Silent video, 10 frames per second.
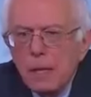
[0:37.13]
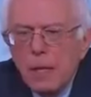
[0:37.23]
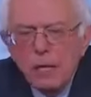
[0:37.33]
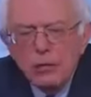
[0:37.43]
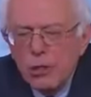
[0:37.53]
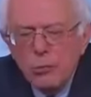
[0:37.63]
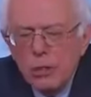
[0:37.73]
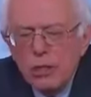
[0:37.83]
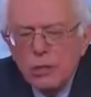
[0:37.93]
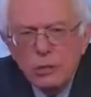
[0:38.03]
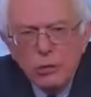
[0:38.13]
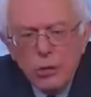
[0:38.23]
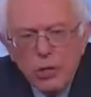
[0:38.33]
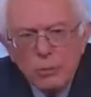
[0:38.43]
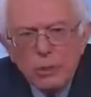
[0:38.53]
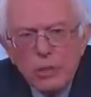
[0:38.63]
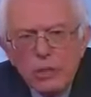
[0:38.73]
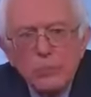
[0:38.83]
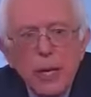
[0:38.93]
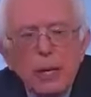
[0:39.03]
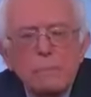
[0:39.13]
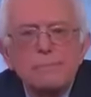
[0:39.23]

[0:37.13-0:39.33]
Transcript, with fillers: country was in incredible despair.